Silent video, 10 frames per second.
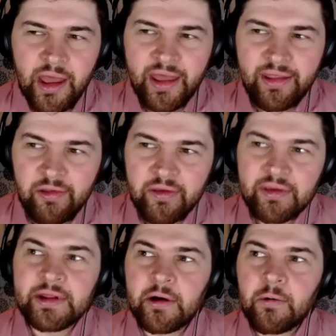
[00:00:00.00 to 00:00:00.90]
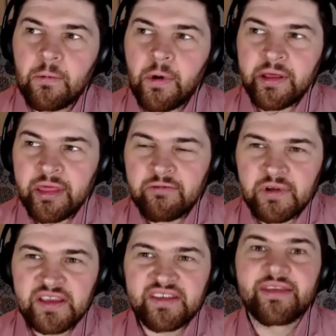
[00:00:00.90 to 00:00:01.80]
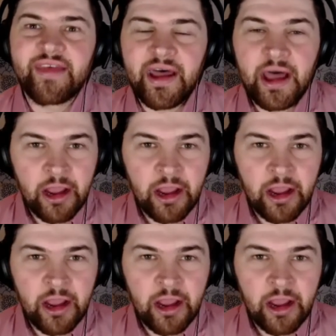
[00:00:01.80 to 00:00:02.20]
And, one of the reasons that